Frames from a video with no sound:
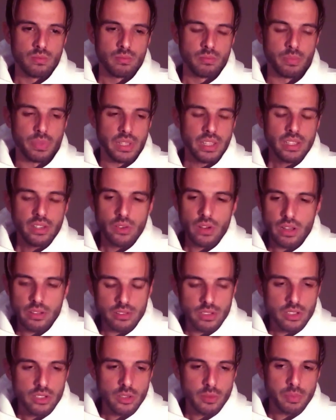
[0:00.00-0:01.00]
being around
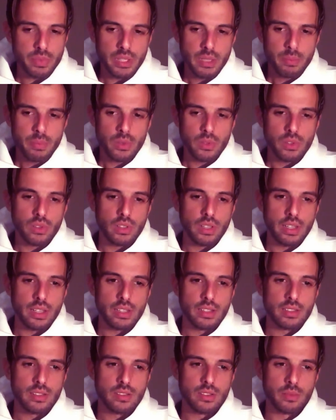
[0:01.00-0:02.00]
other people
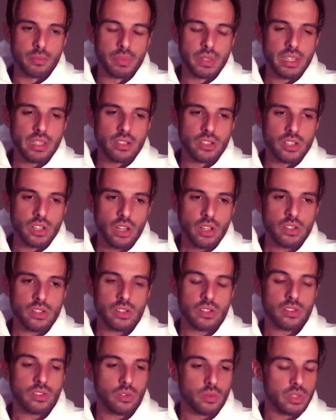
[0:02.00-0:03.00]
and the being
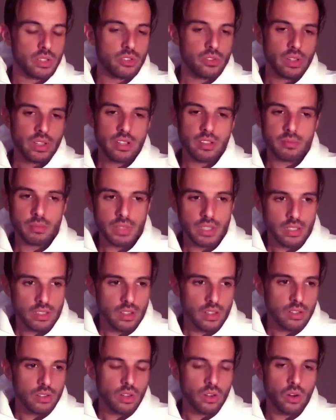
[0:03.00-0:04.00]
judged. So it triggered me a
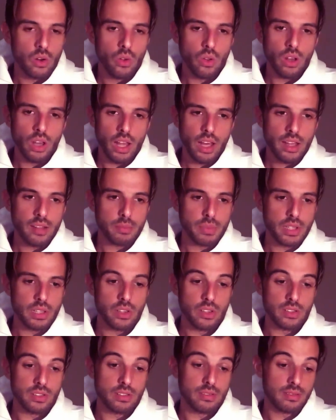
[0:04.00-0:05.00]
whole lot,
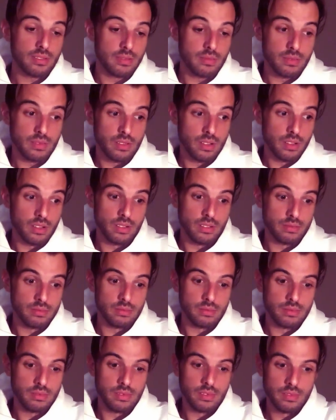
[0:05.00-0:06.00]
because
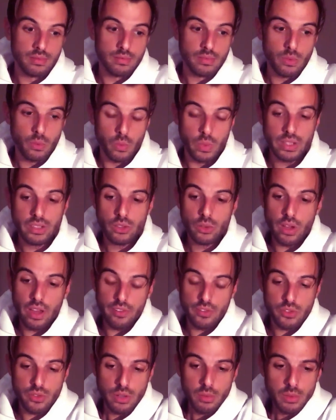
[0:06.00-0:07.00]
when you
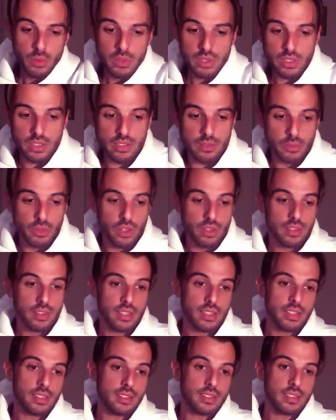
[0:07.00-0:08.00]
have trouble with these small
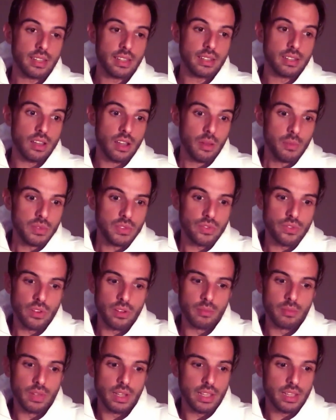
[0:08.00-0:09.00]
things, it comes
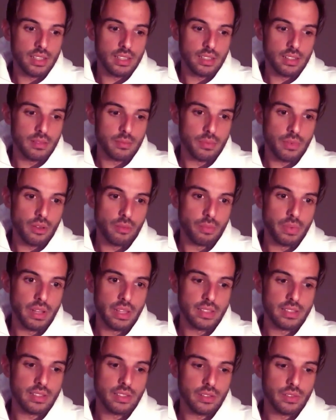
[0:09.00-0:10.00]
from like a
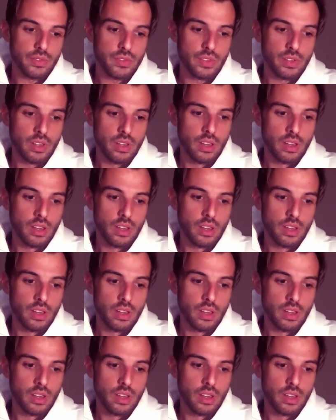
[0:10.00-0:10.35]
place of